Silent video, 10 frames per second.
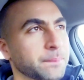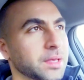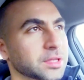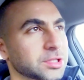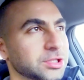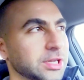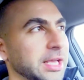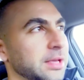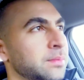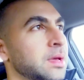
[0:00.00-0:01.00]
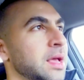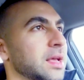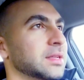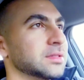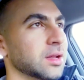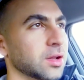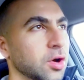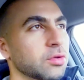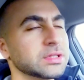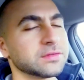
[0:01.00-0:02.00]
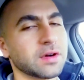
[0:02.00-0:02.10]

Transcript: because shame is the lowest